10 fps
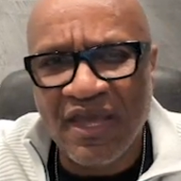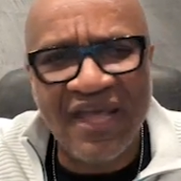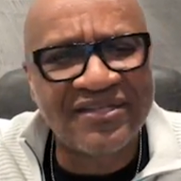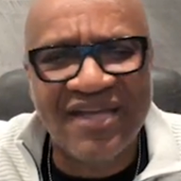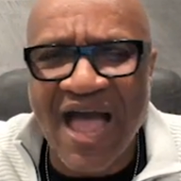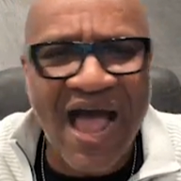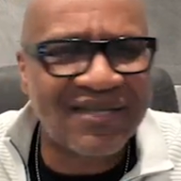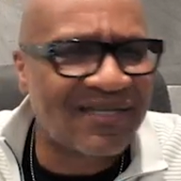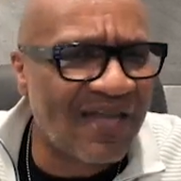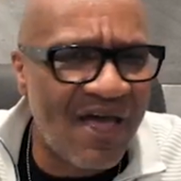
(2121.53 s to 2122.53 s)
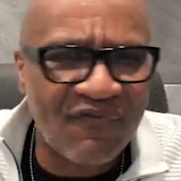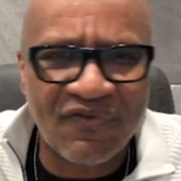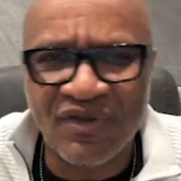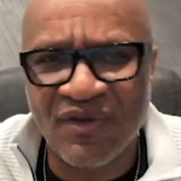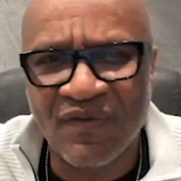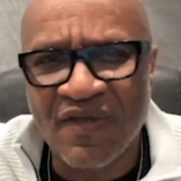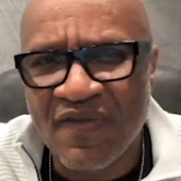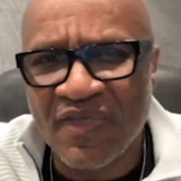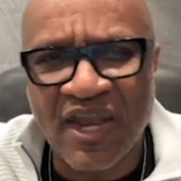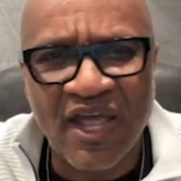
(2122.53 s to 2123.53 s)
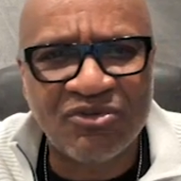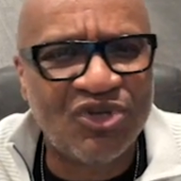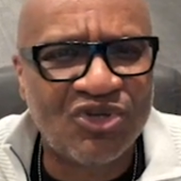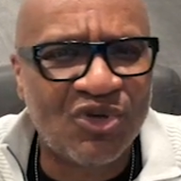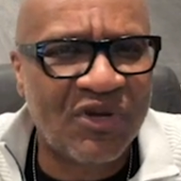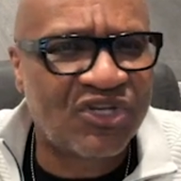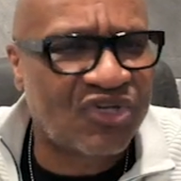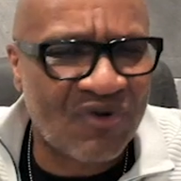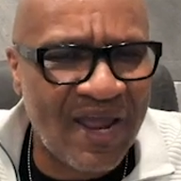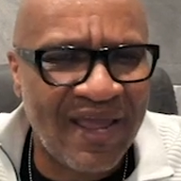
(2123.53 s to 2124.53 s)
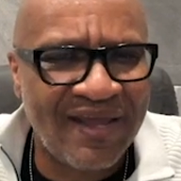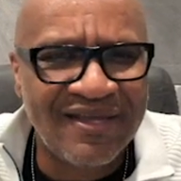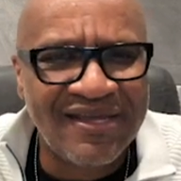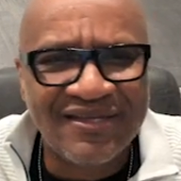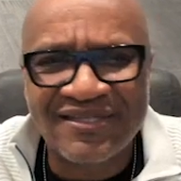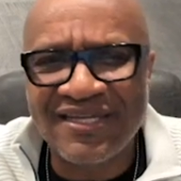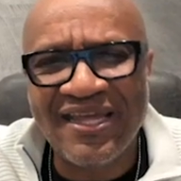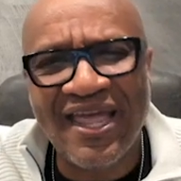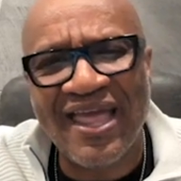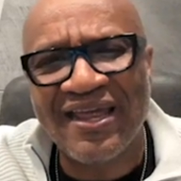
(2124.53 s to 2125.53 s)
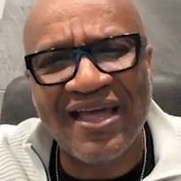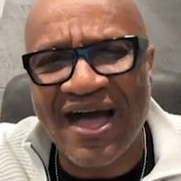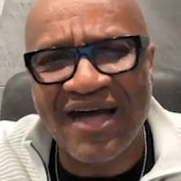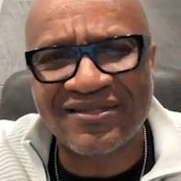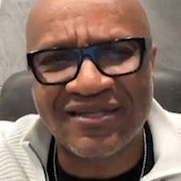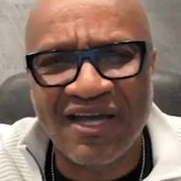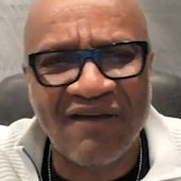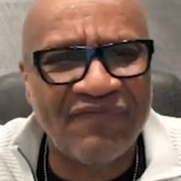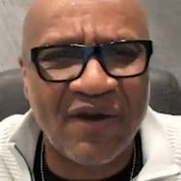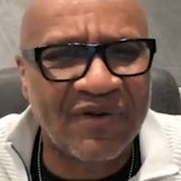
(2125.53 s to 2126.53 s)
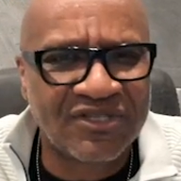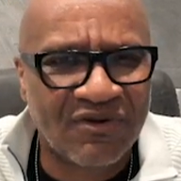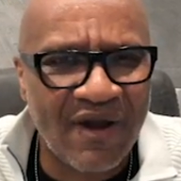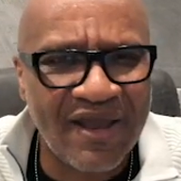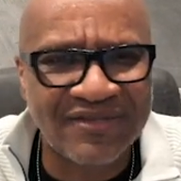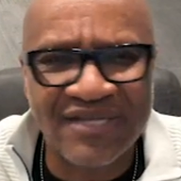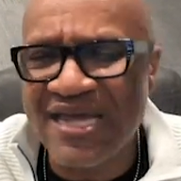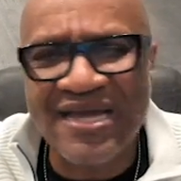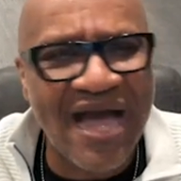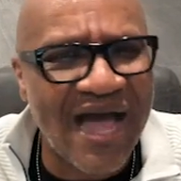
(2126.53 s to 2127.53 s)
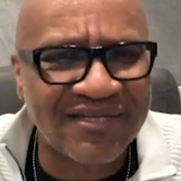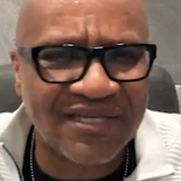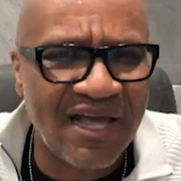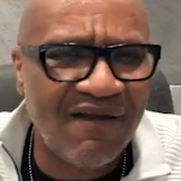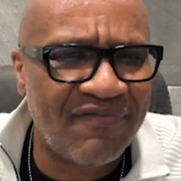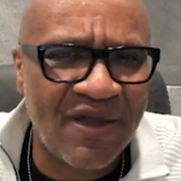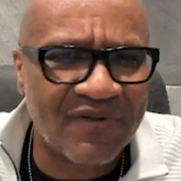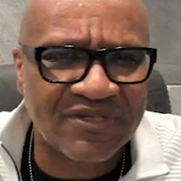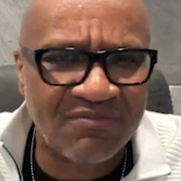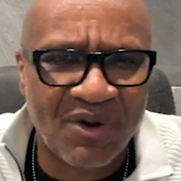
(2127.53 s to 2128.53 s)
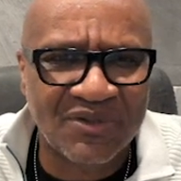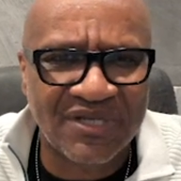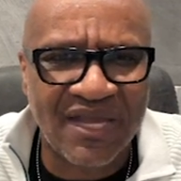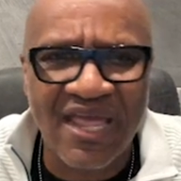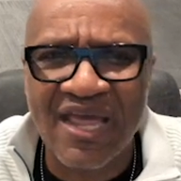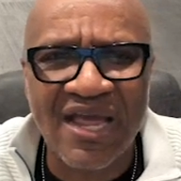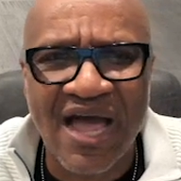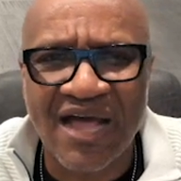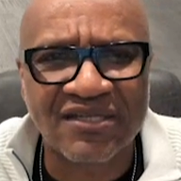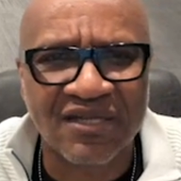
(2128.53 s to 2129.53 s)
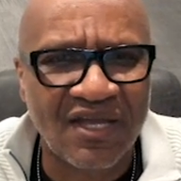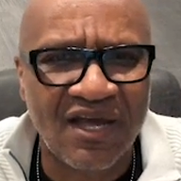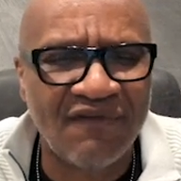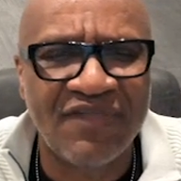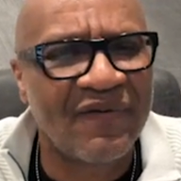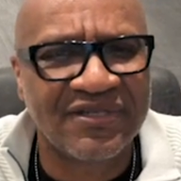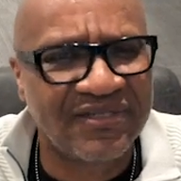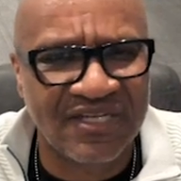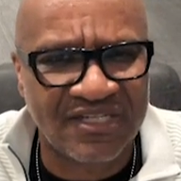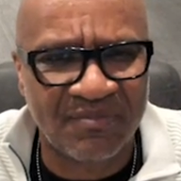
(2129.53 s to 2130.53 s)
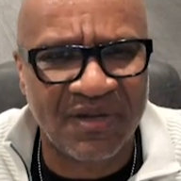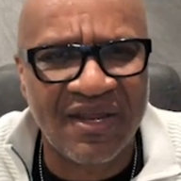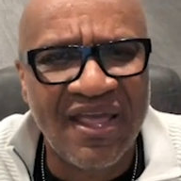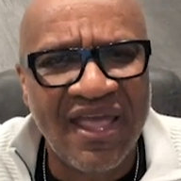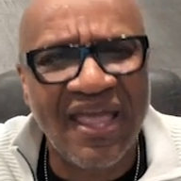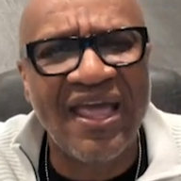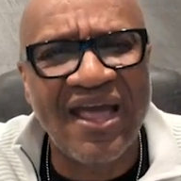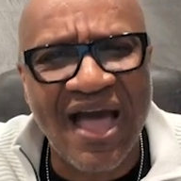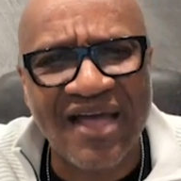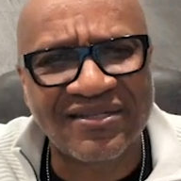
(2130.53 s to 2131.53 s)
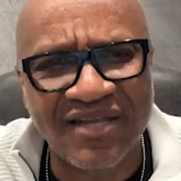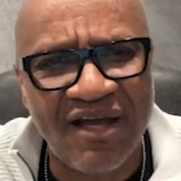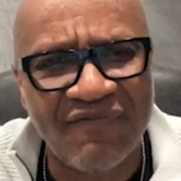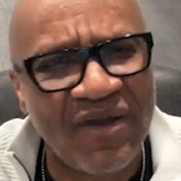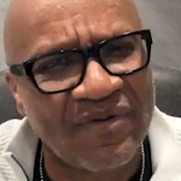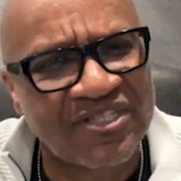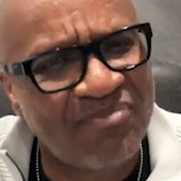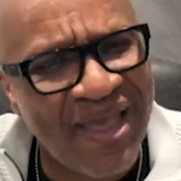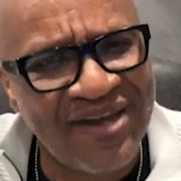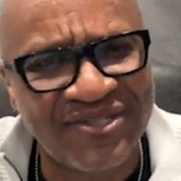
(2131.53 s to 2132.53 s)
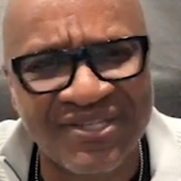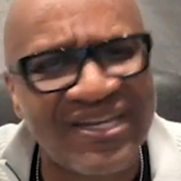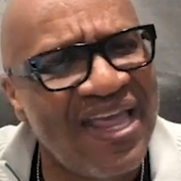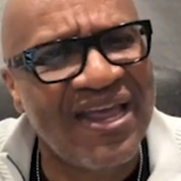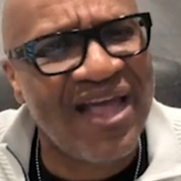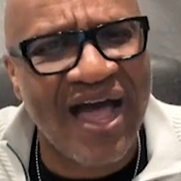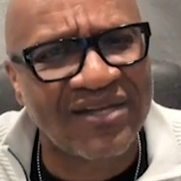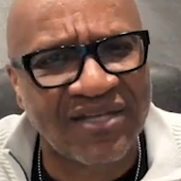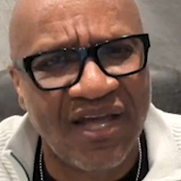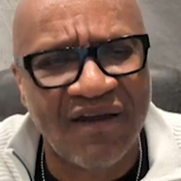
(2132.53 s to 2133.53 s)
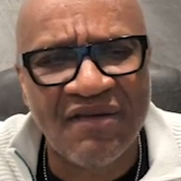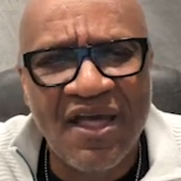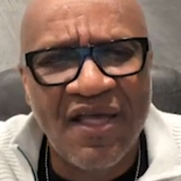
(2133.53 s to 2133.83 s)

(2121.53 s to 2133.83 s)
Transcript: It's God's love for you that helps you to retrain. See, in God's love, there is grace. In God's love, there is mercy. In God's love, there is discipline. In God's love, there is patience. In God's love,